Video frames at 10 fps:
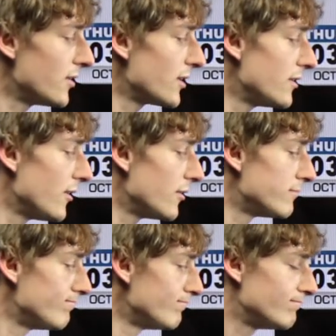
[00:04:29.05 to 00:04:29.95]
you can do.
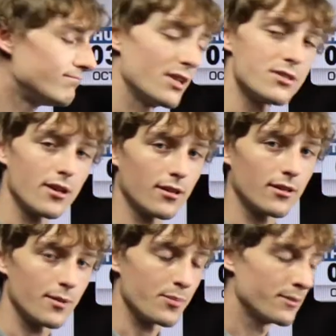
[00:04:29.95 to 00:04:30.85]
Let's hear her clip.